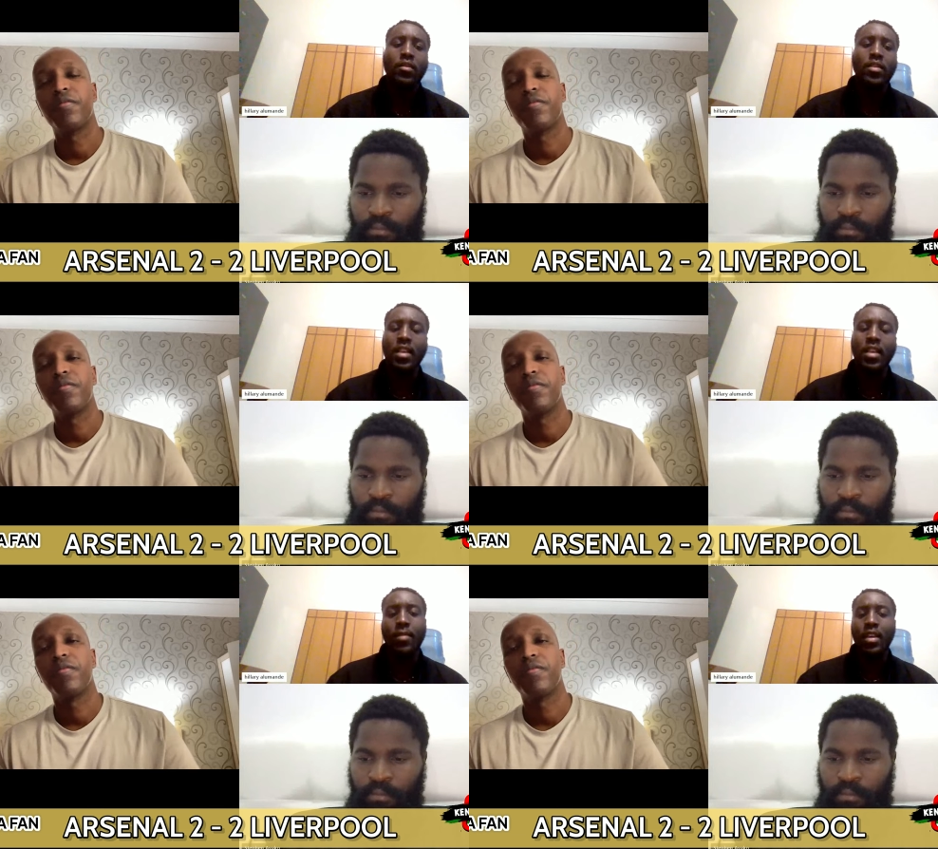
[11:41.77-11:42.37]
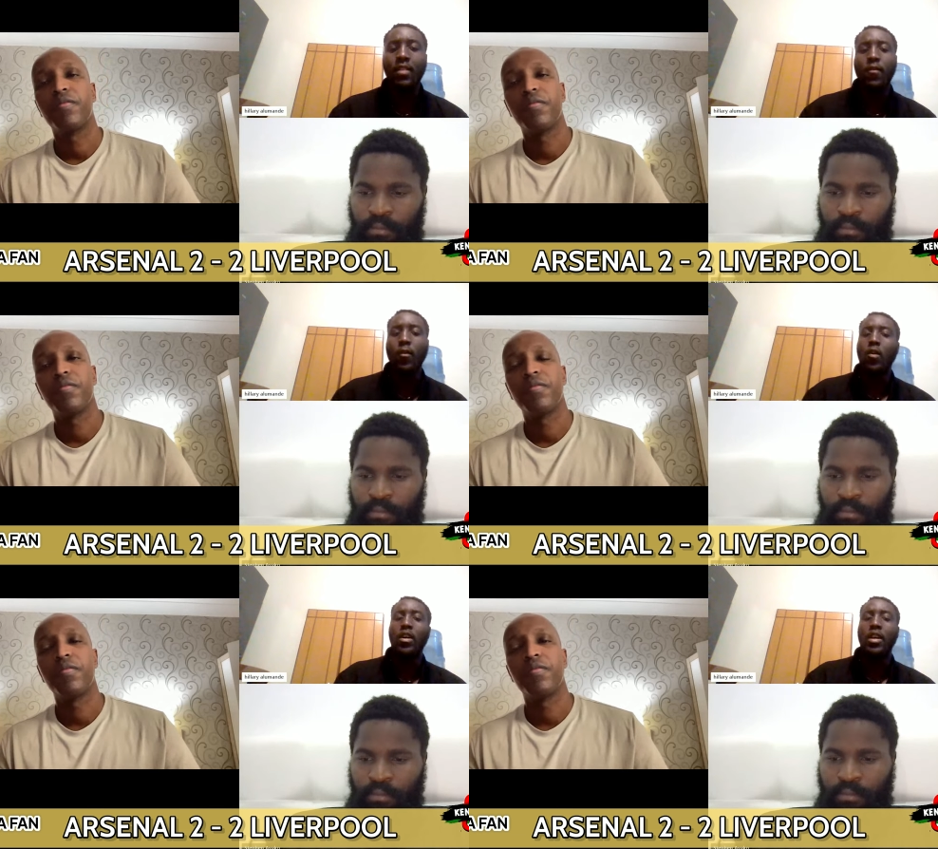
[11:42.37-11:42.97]
Speaker 1: Lewis coming in
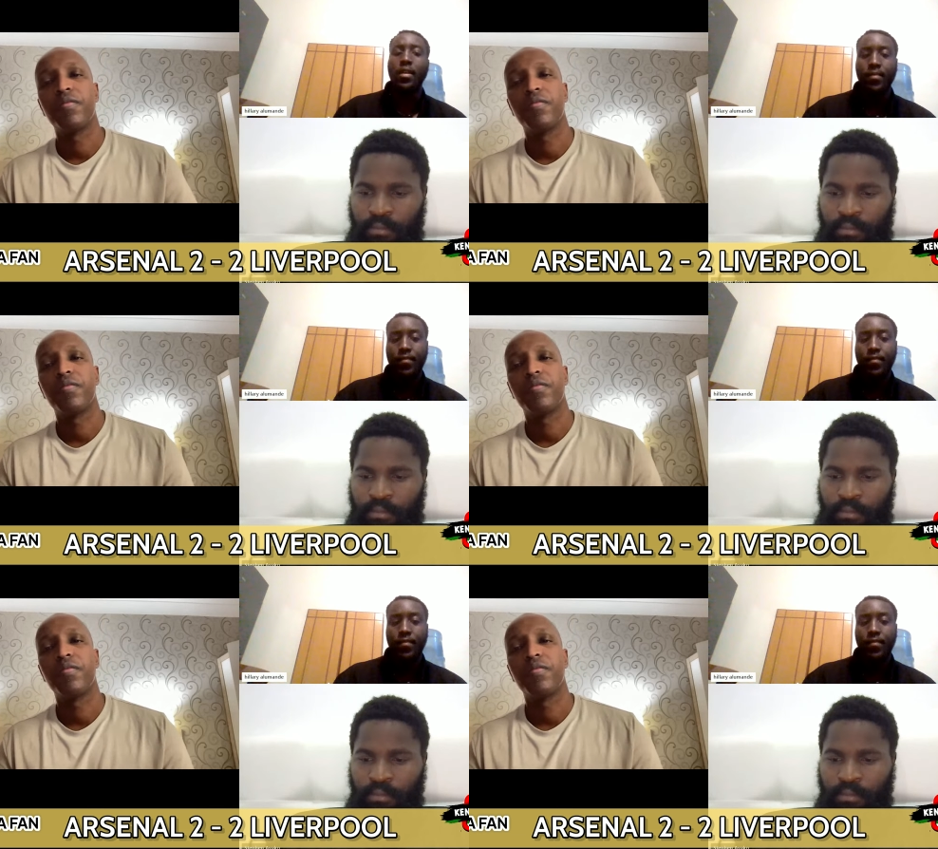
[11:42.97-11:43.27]
for Walker.